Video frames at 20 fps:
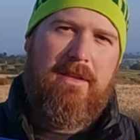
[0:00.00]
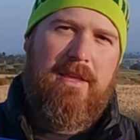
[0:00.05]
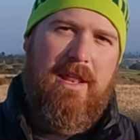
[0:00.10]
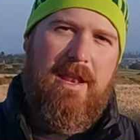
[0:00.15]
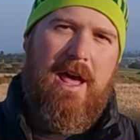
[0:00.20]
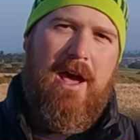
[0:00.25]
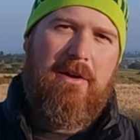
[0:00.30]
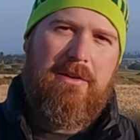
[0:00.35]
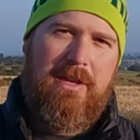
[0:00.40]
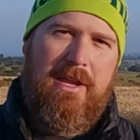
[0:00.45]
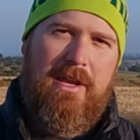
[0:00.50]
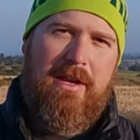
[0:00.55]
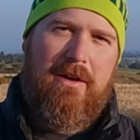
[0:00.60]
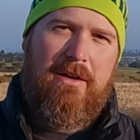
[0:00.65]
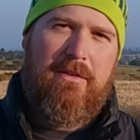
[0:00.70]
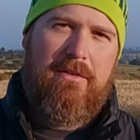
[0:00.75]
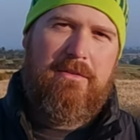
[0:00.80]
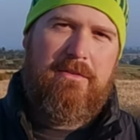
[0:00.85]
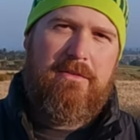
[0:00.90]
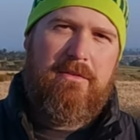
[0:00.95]
Get Out
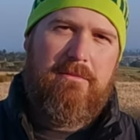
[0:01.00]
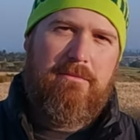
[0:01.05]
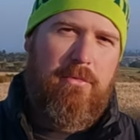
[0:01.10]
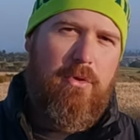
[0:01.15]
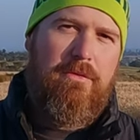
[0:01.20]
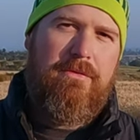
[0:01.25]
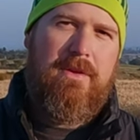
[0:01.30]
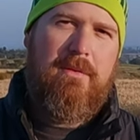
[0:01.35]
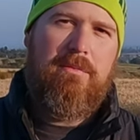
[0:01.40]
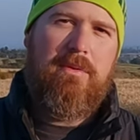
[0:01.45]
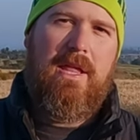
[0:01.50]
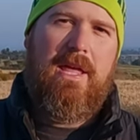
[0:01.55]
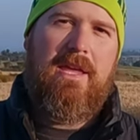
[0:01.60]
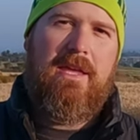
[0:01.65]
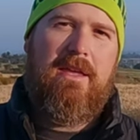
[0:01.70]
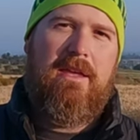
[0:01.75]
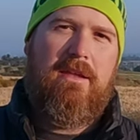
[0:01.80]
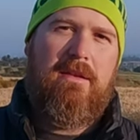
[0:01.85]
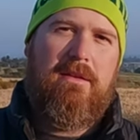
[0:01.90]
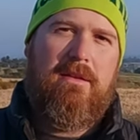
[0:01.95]
Gear's Bouffie
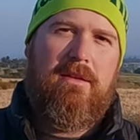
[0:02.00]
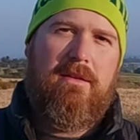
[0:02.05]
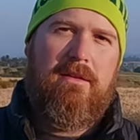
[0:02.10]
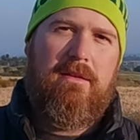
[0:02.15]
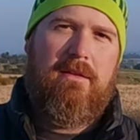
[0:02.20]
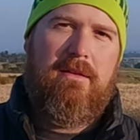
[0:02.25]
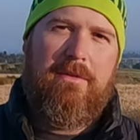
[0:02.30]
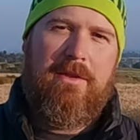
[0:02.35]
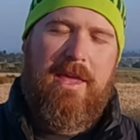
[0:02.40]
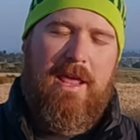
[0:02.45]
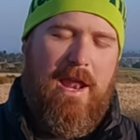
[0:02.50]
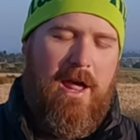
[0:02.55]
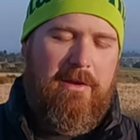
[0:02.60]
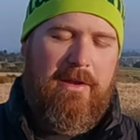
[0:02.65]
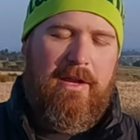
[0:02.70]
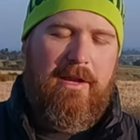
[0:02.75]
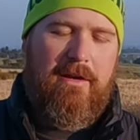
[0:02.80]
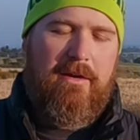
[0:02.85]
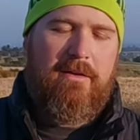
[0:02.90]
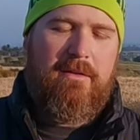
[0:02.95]
Blanket. Get
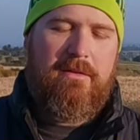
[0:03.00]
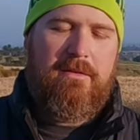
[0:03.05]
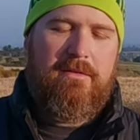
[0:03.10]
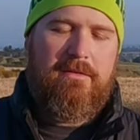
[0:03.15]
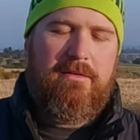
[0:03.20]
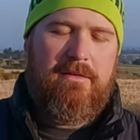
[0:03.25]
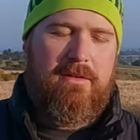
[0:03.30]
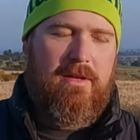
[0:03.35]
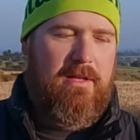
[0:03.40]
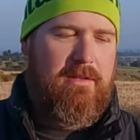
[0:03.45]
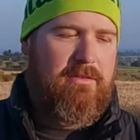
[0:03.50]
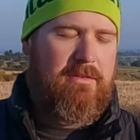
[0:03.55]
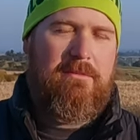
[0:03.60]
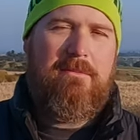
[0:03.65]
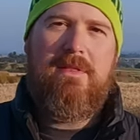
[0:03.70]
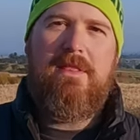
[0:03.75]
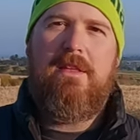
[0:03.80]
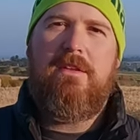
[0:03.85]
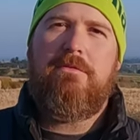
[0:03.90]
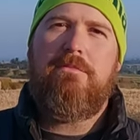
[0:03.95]
Out Gear
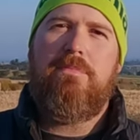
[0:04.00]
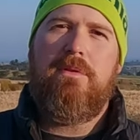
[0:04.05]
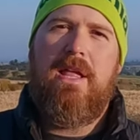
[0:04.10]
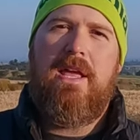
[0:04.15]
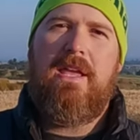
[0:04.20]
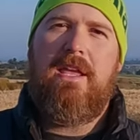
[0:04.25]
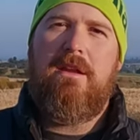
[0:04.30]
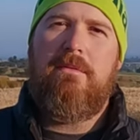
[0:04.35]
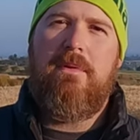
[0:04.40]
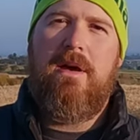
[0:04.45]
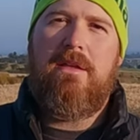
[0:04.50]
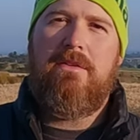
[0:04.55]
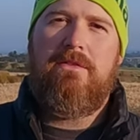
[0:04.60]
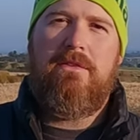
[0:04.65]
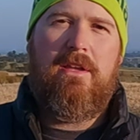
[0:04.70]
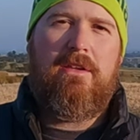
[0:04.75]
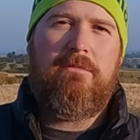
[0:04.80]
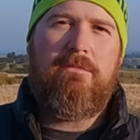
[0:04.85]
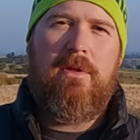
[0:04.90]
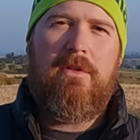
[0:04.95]
sent me this blanket about
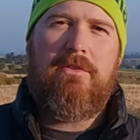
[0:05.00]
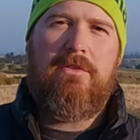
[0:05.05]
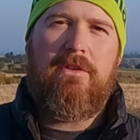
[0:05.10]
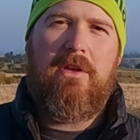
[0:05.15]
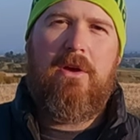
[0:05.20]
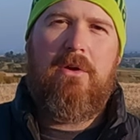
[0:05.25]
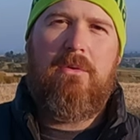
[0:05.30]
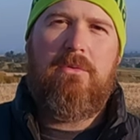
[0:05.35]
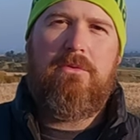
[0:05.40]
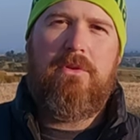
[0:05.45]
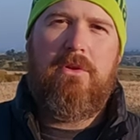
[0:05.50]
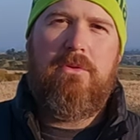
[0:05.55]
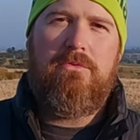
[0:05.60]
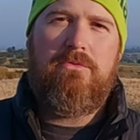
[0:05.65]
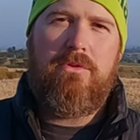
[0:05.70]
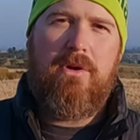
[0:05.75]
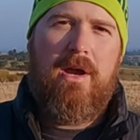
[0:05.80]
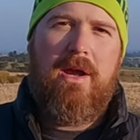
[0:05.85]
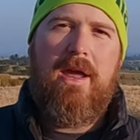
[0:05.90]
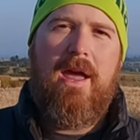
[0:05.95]
6 months ago to
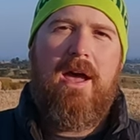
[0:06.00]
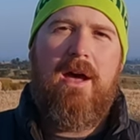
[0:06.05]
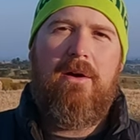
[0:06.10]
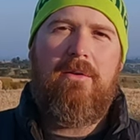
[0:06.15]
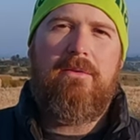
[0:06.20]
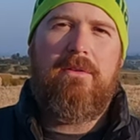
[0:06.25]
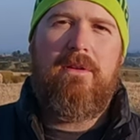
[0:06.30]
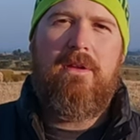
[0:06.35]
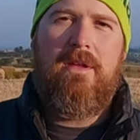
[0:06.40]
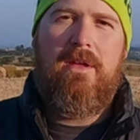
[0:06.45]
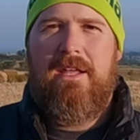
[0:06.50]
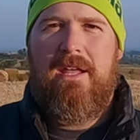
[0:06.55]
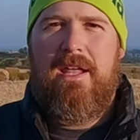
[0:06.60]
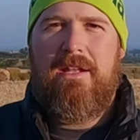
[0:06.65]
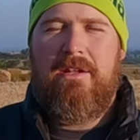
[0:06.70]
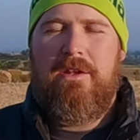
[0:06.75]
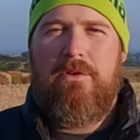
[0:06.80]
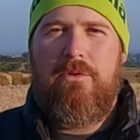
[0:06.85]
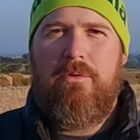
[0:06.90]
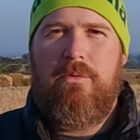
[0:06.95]
try out
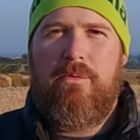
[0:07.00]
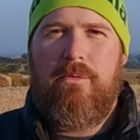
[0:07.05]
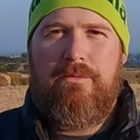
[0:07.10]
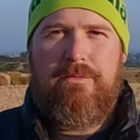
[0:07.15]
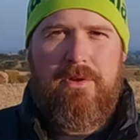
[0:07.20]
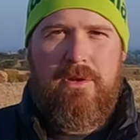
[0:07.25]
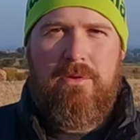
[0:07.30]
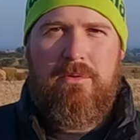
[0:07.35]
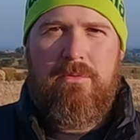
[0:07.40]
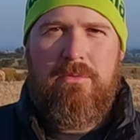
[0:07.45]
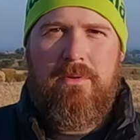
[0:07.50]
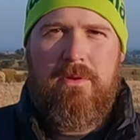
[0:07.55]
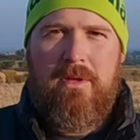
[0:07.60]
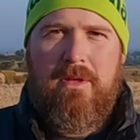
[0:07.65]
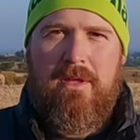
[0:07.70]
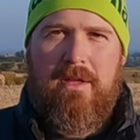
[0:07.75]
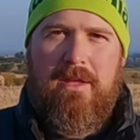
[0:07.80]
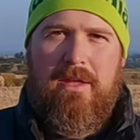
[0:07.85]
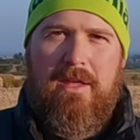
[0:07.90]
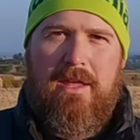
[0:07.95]
and to do a review.
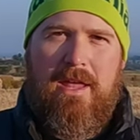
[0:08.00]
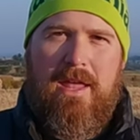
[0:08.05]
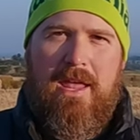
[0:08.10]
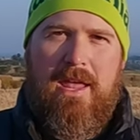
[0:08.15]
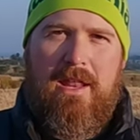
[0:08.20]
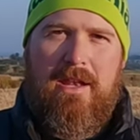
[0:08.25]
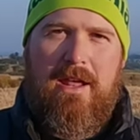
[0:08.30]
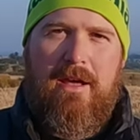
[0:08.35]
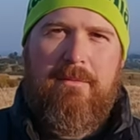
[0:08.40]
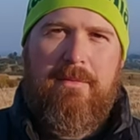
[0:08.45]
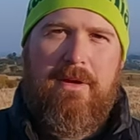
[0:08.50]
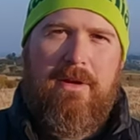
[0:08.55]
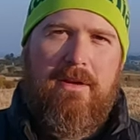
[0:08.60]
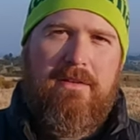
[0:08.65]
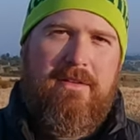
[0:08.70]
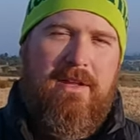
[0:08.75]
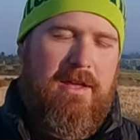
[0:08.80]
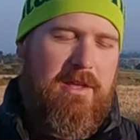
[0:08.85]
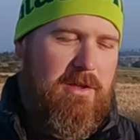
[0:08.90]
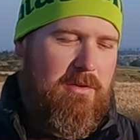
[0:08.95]
And I'm here
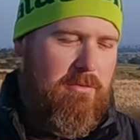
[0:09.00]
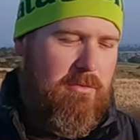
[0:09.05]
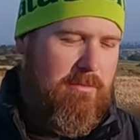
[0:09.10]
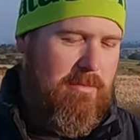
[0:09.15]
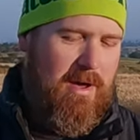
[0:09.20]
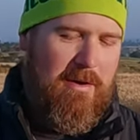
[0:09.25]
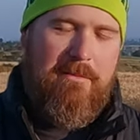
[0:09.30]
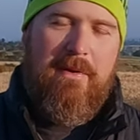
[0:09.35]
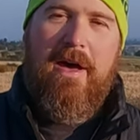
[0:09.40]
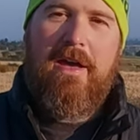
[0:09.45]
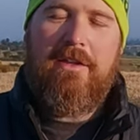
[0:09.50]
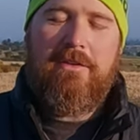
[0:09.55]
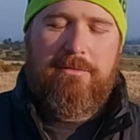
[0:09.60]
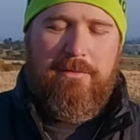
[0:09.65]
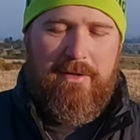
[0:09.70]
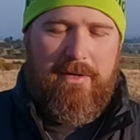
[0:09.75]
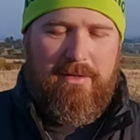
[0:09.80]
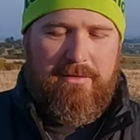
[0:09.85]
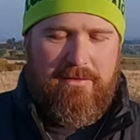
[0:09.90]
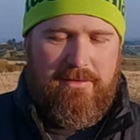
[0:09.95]
to tell you about my
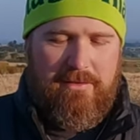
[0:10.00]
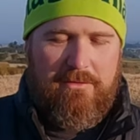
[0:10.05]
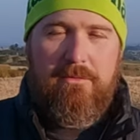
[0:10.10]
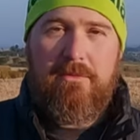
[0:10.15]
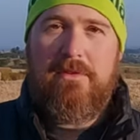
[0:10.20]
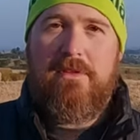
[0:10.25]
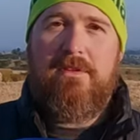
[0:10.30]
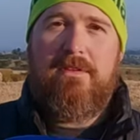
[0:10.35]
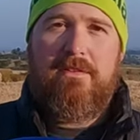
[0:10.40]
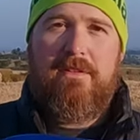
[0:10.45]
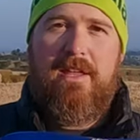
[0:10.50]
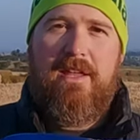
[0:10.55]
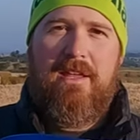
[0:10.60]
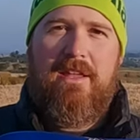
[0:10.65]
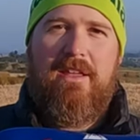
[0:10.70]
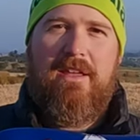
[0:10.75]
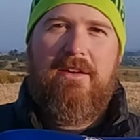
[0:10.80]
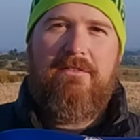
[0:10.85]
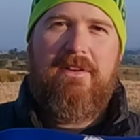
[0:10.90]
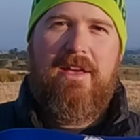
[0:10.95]
experiences with this
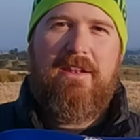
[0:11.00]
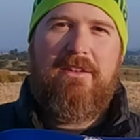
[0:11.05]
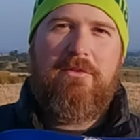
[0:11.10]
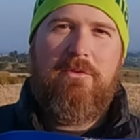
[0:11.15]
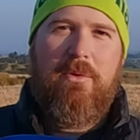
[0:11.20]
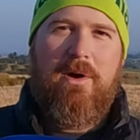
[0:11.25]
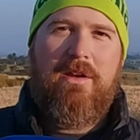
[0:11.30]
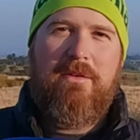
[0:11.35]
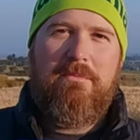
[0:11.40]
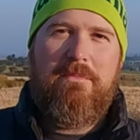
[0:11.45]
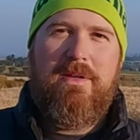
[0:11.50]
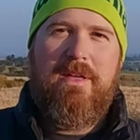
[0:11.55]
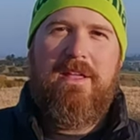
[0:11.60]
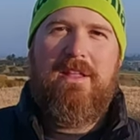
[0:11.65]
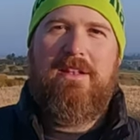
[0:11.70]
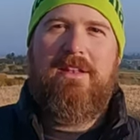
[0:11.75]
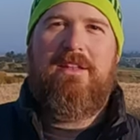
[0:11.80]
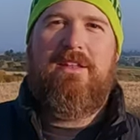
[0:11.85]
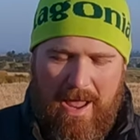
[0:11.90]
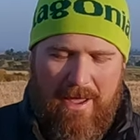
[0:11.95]
thing. I've had quite a
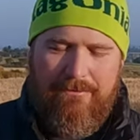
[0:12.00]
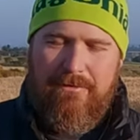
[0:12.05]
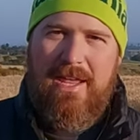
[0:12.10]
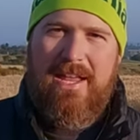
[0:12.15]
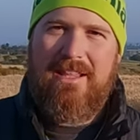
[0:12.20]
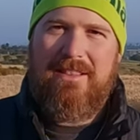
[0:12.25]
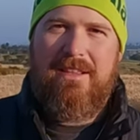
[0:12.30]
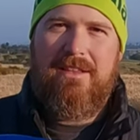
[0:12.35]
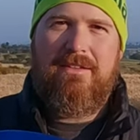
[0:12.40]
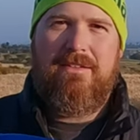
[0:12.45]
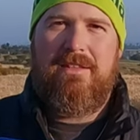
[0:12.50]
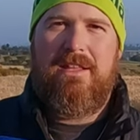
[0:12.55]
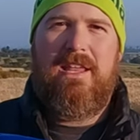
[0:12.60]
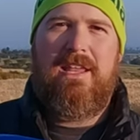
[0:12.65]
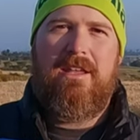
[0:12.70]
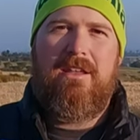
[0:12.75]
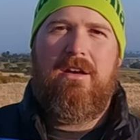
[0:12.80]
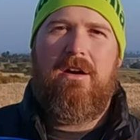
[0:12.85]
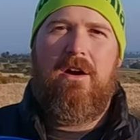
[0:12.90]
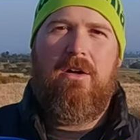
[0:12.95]
bit. I've taken this
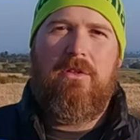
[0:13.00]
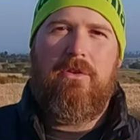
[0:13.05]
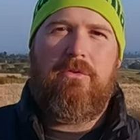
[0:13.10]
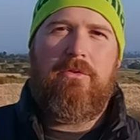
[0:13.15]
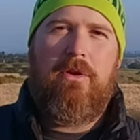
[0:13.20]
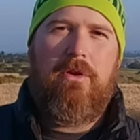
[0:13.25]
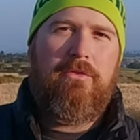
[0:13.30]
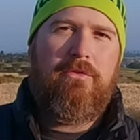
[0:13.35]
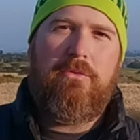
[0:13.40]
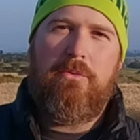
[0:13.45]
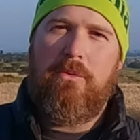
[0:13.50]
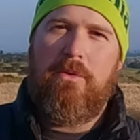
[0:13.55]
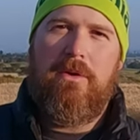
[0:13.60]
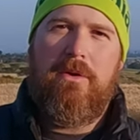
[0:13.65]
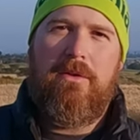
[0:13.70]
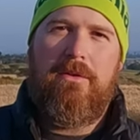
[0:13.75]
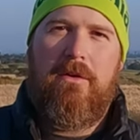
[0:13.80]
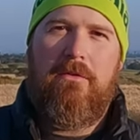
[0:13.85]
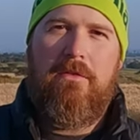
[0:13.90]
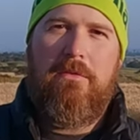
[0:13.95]
thing all across the
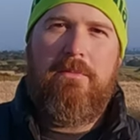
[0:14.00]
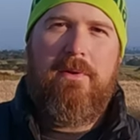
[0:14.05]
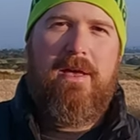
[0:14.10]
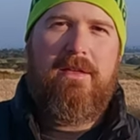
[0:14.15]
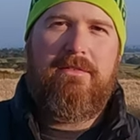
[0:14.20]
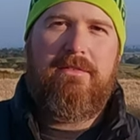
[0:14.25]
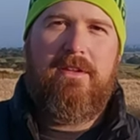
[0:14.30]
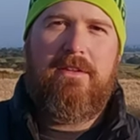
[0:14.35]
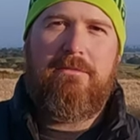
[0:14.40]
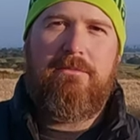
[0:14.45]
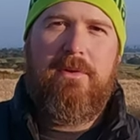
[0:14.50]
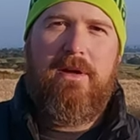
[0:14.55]
world over the past 6